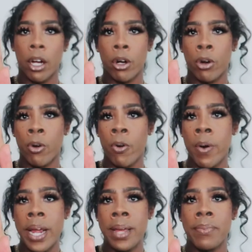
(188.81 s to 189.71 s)

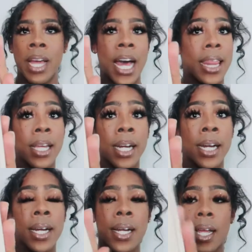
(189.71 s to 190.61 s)
cream
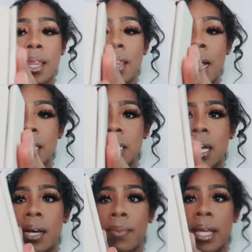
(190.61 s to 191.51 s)
color that
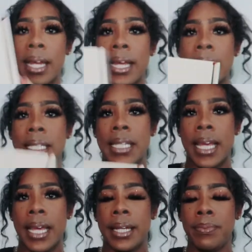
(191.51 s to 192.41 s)
um, it is
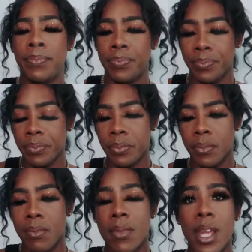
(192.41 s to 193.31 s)
in.
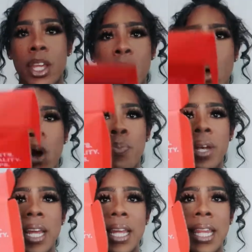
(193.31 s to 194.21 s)
You
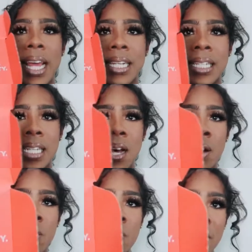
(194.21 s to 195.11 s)
open it like
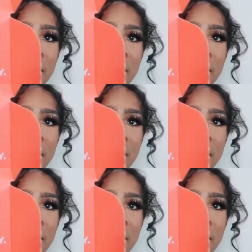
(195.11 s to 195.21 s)
so.